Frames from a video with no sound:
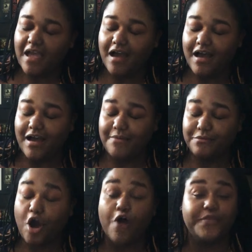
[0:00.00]

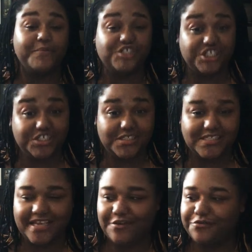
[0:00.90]
called The
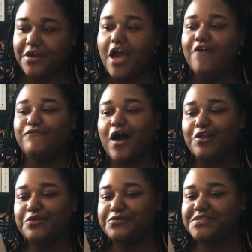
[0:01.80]
Magician's Guild,
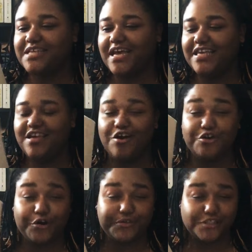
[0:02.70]
follows a
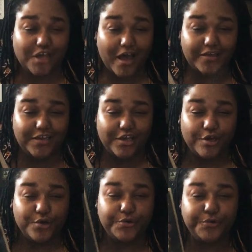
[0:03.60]
young girl,
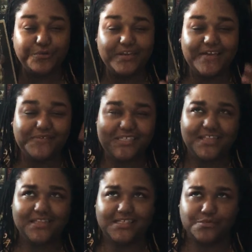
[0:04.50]
Sonia, who lives
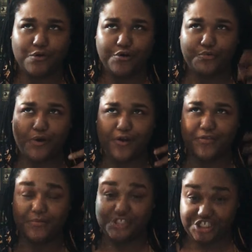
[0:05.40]
in this world where
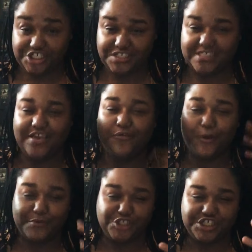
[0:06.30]
the Magician's Guild,
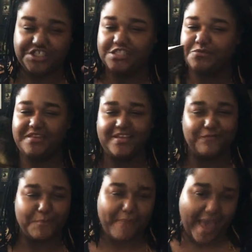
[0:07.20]
they're magicians with
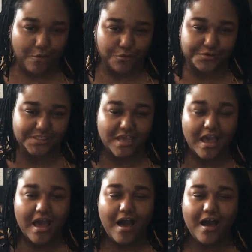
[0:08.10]
different powers
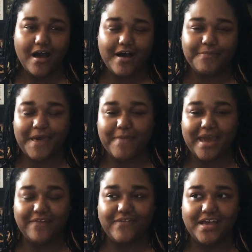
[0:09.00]
that
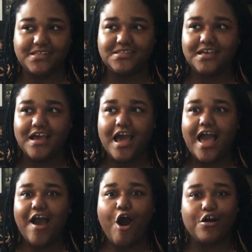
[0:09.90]
manifest,
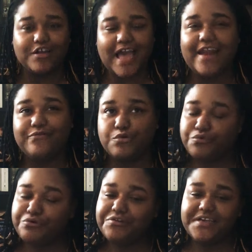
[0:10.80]
are kind of the
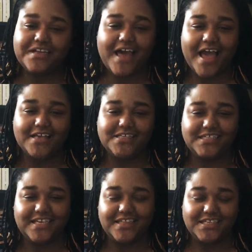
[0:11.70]
ruling class
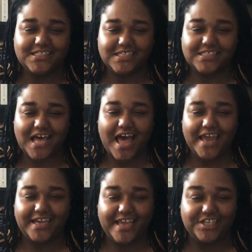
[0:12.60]
in this
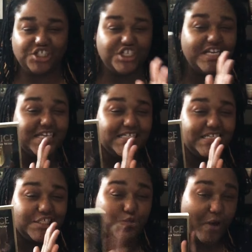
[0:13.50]
society, and she is
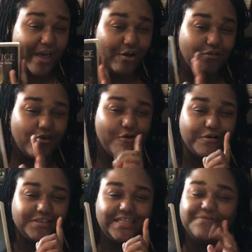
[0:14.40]
a dwell,
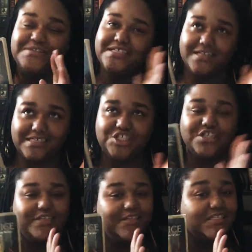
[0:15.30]
or lives in
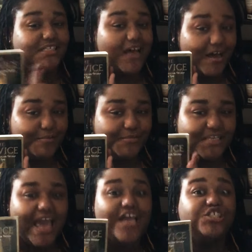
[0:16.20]
essentially the slums.
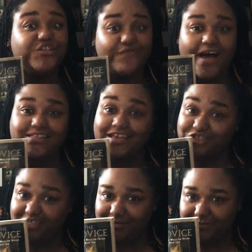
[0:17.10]
She finds out
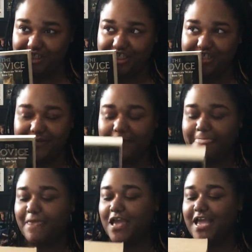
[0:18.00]
she's a magician,
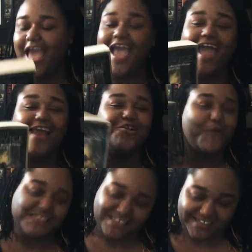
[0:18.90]
and
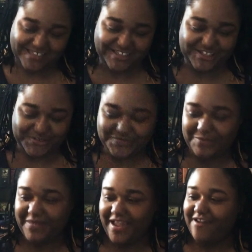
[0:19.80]
craziness ensues
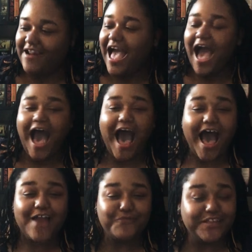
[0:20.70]
from there.
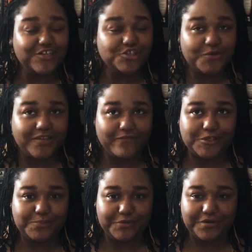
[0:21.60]
I really enjoyed the
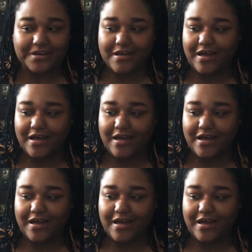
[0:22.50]
first book,